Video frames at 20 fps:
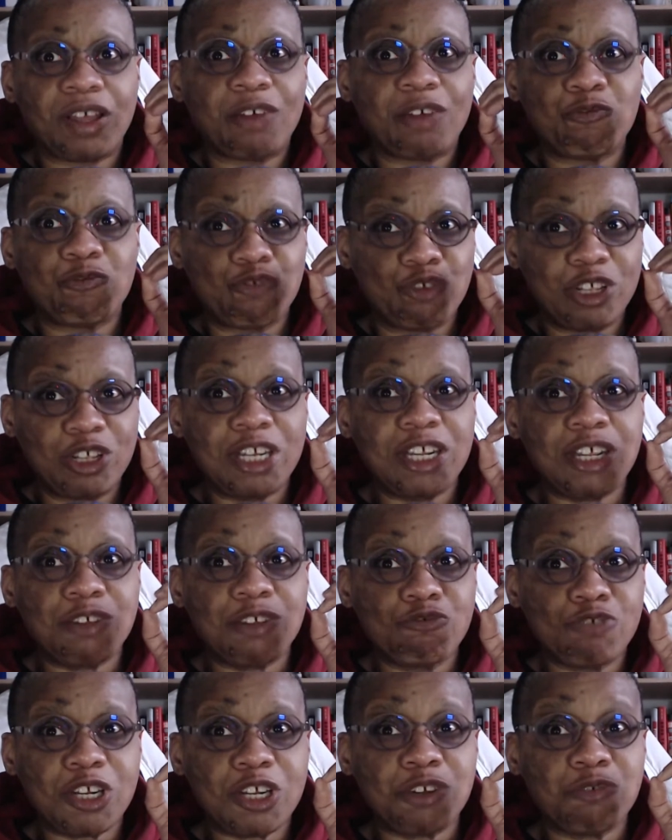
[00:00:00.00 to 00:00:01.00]
really,
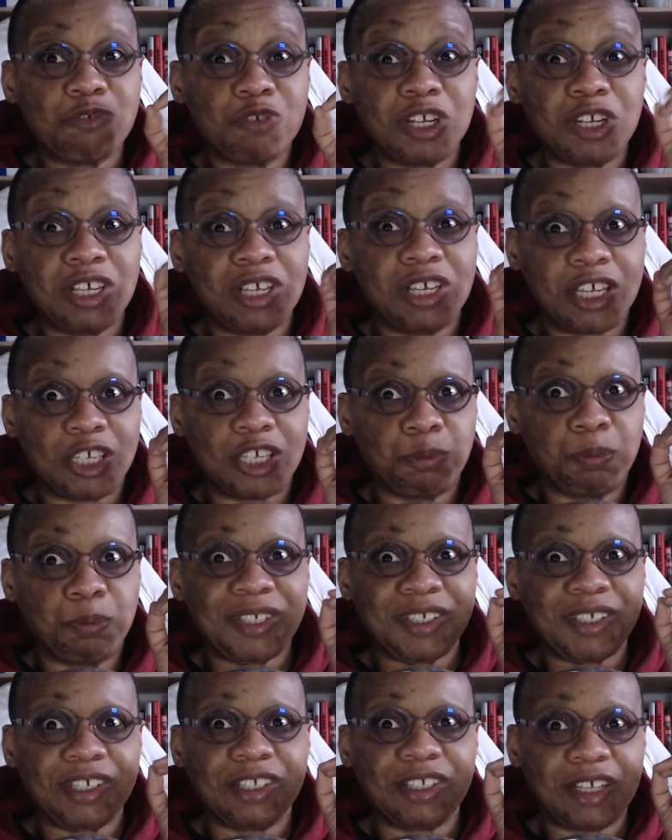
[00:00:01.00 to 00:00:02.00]
really, really
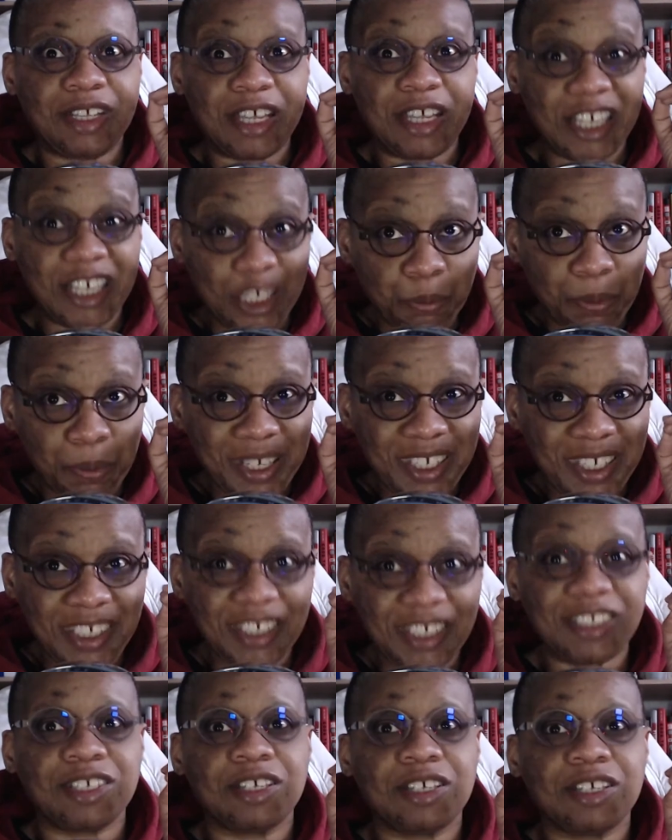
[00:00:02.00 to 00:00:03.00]

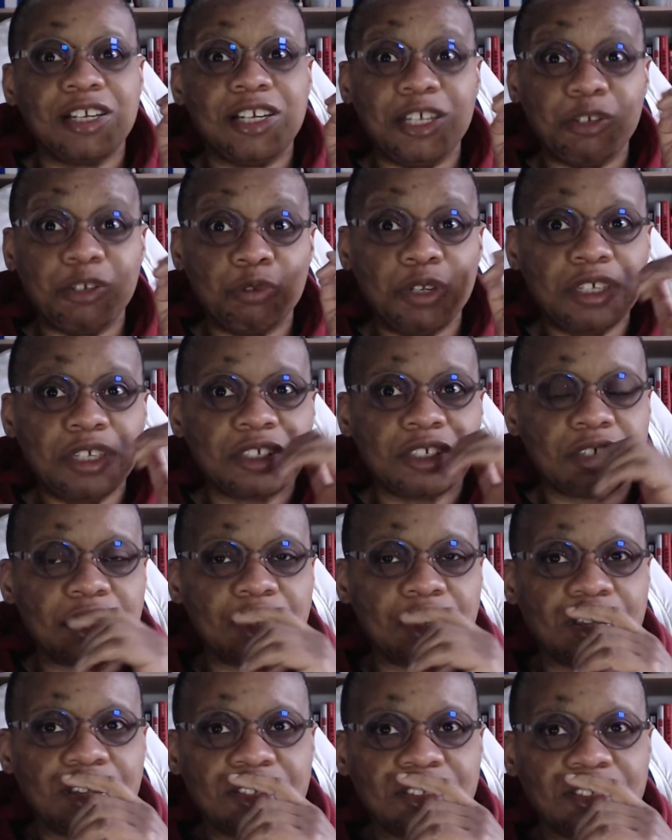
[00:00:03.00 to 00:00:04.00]
explicit lyrics,
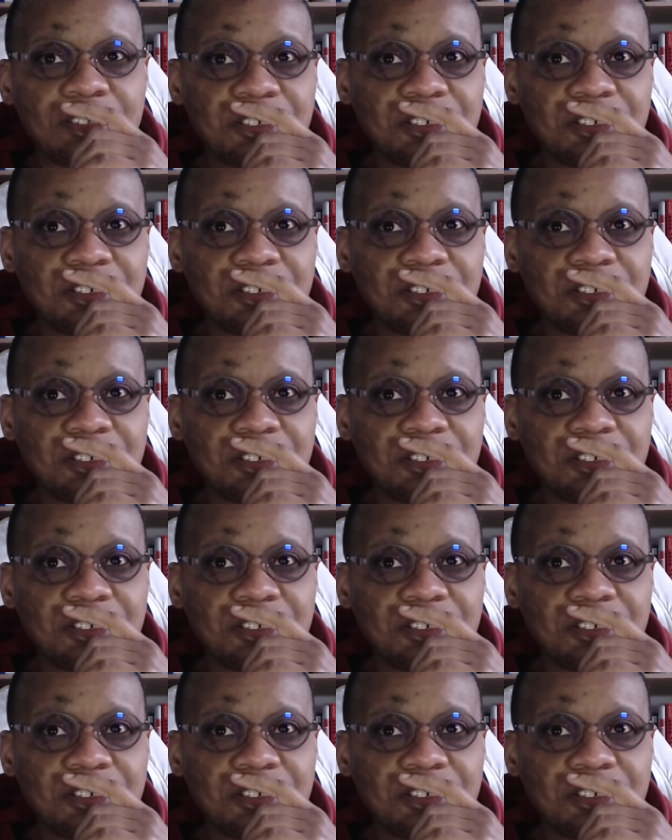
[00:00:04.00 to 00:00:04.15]
and